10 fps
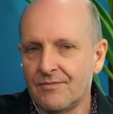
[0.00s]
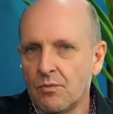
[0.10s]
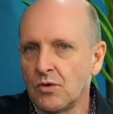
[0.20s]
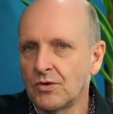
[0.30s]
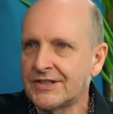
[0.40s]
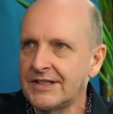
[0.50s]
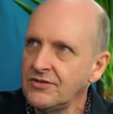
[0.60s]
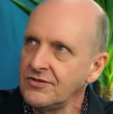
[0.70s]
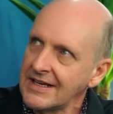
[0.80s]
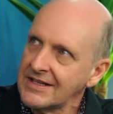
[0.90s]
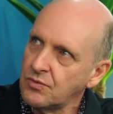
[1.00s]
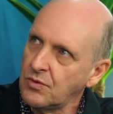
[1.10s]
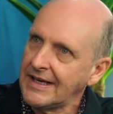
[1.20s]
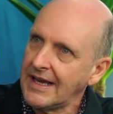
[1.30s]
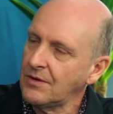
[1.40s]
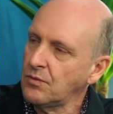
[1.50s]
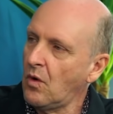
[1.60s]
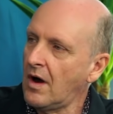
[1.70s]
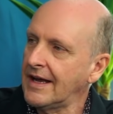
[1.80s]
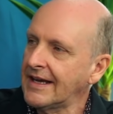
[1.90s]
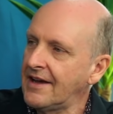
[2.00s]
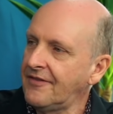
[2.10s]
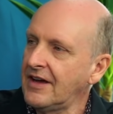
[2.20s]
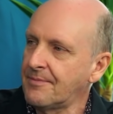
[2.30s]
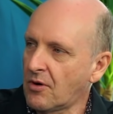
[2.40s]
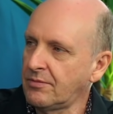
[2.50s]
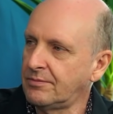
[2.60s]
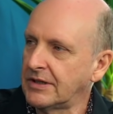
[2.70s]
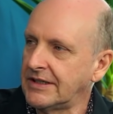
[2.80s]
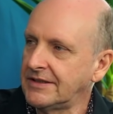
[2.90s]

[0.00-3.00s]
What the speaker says: We'll see you next week at Wire Cafe, probably.